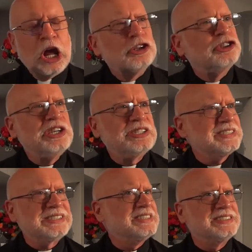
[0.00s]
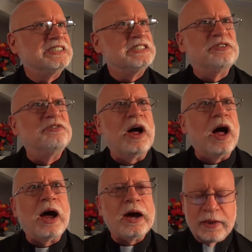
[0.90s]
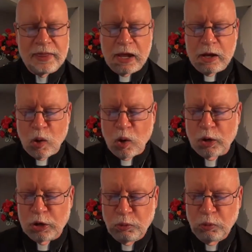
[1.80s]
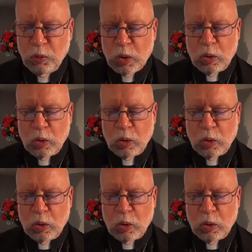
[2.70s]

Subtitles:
"Jesus isn't divine," they argue.